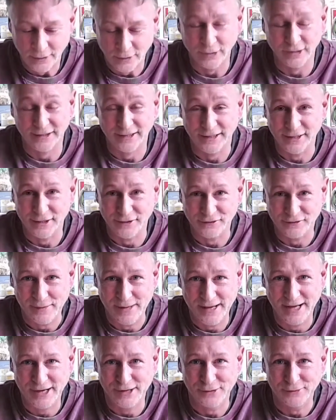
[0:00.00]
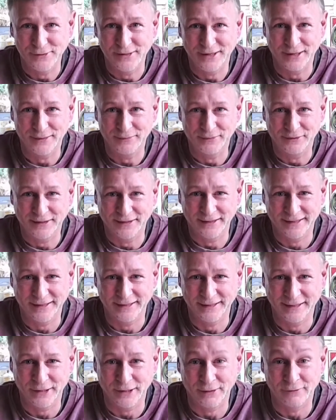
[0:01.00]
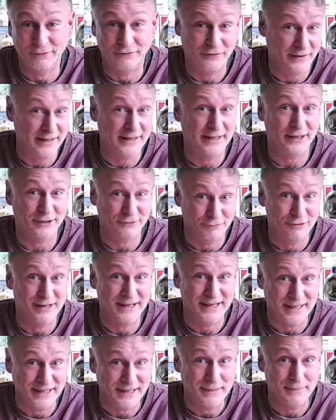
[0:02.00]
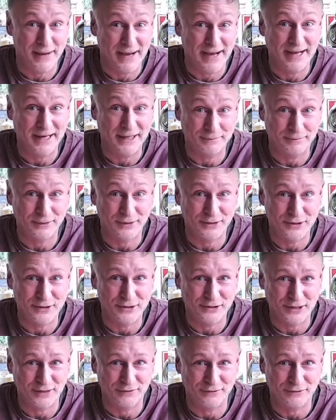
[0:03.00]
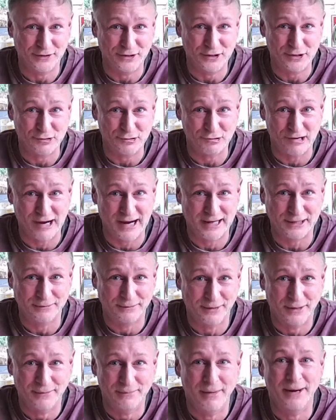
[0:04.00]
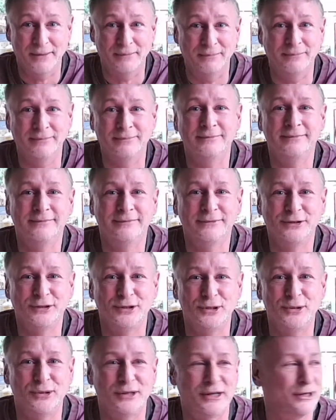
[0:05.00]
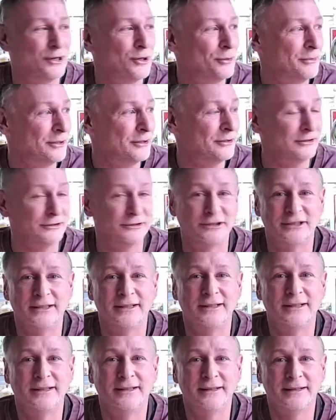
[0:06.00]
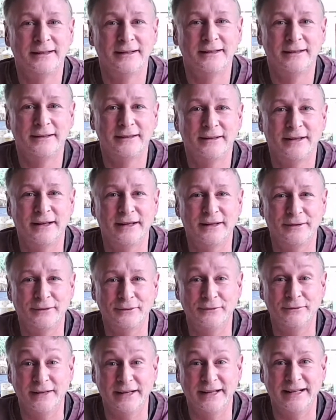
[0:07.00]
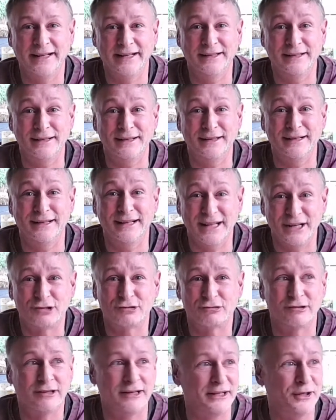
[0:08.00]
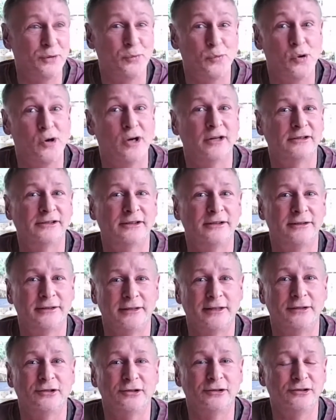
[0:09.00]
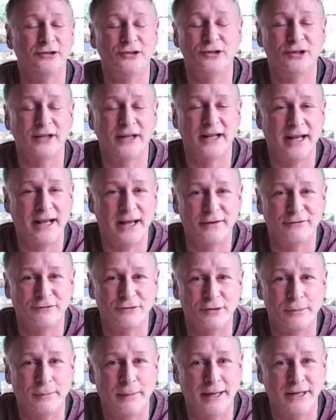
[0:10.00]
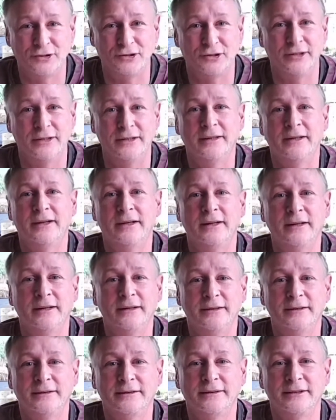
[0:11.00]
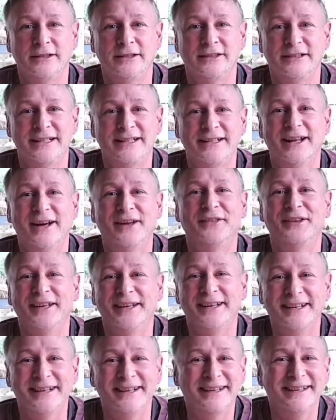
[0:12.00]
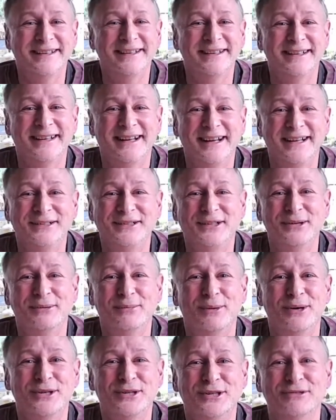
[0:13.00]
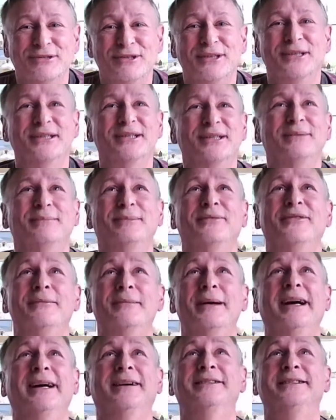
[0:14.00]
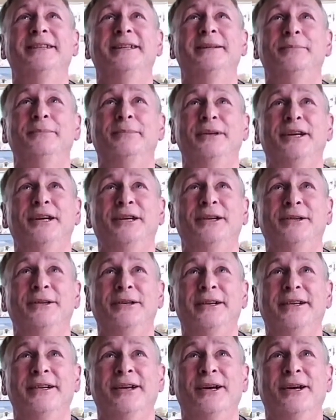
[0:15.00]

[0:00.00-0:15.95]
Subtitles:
Holidays from hell, I'm thinking, and I'm feeling really bad because I've just dragged my mum 2 kilometres in literally the worst conditions you could ever imagine, to see nothing and to watch her at the top of a mountain being,